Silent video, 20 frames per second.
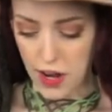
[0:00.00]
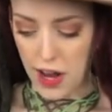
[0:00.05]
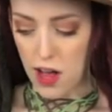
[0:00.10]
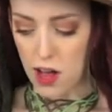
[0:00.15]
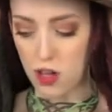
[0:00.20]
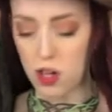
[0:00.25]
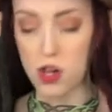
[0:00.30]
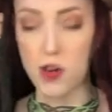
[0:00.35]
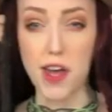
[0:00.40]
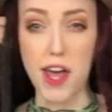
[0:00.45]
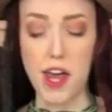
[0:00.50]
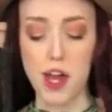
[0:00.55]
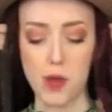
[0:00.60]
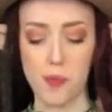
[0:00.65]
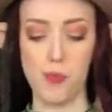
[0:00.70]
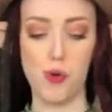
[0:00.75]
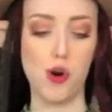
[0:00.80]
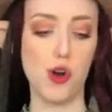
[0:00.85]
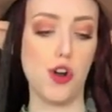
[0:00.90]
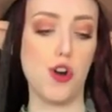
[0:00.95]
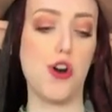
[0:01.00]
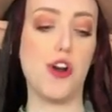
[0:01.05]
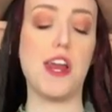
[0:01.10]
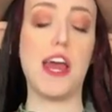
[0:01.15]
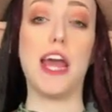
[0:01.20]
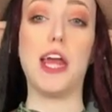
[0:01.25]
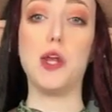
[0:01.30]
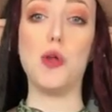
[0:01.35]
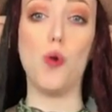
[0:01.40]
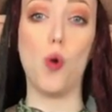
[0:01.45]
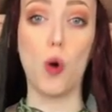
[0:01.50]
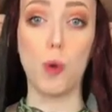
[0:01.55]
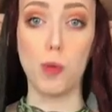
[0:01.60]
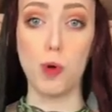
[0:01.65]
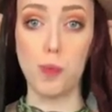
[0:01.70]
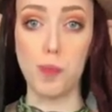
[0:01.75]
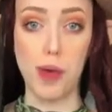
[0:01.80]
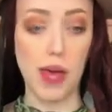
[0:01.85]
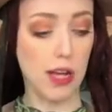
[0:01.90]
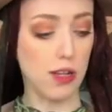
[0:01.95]
I'll go ahead and put on a normal
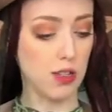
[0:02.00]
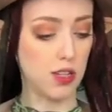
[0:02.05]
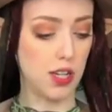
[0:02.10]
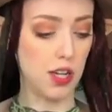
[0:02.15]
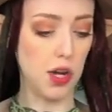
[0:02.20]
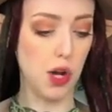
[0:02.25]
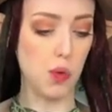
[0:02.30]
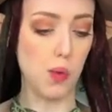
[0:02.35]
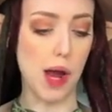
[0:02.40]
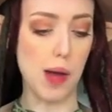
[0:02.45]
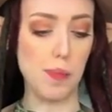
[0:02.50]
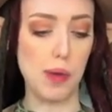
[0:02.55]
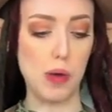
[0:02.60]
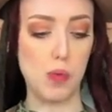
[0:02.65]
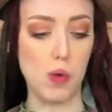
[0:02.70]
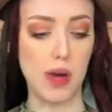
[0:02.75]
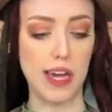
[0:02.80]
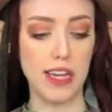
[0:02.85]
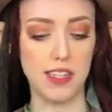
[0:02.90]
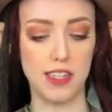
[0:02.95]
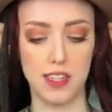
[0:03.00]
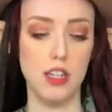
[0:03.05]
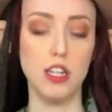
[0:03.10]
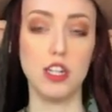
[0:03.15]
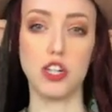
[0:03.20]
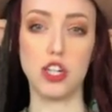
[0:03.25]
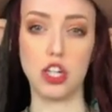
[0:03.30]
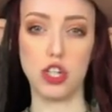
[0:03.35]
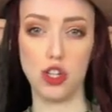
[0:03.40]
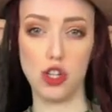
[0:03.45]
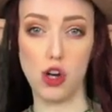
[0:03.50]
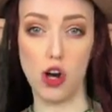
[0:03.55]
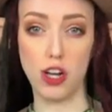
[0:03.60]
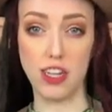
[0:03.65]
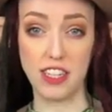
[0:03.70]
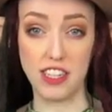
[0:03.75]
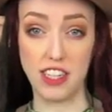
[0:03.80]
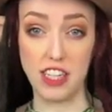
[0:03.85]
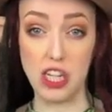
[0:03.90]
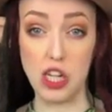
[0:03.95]
belt around my waist just so y'all
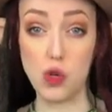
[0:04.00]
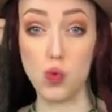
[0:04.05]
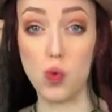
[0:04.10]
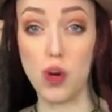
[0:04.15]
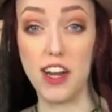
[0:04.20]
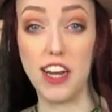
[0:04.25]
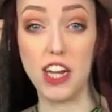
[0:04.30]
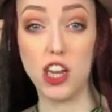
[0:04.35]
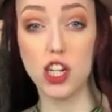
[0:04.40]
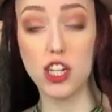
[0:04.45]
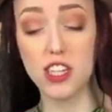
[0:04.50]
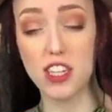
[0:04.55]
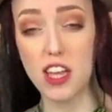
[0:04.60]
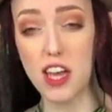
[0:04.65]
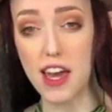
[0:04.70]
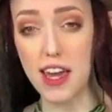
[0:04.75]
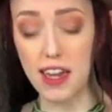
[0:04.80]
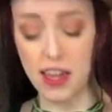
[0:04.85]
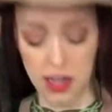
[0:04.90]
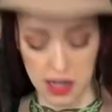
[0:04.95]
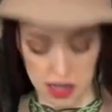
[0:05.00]
can see what it looks like.